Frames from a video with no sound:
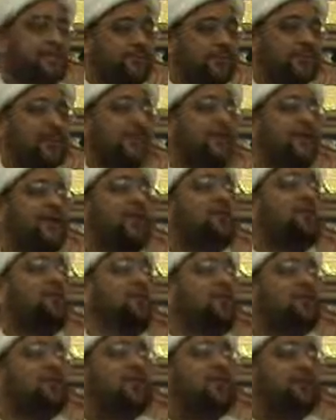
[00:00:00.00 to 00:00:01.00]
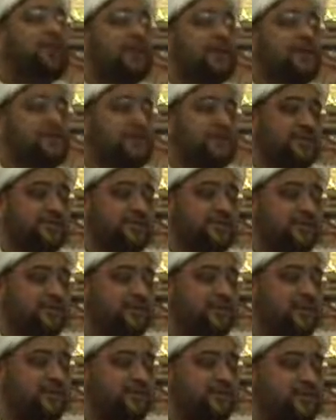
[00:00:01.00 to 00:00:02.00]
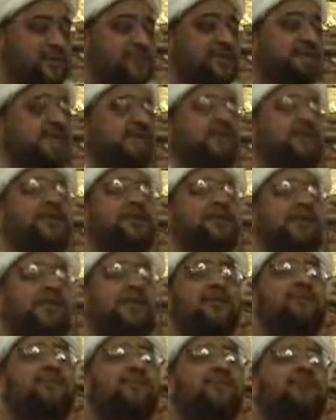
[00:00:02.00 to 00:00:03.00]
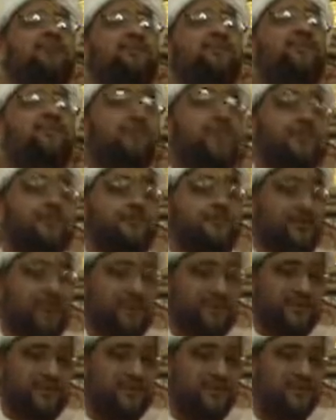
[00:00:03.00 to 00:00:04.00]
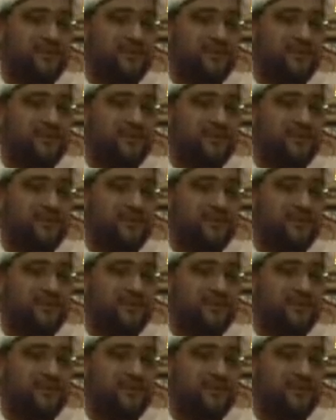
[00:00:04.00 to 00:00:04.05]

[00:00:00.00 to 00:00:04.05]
She was in love with the qualities of the Prophet. She was in love with the Prophet.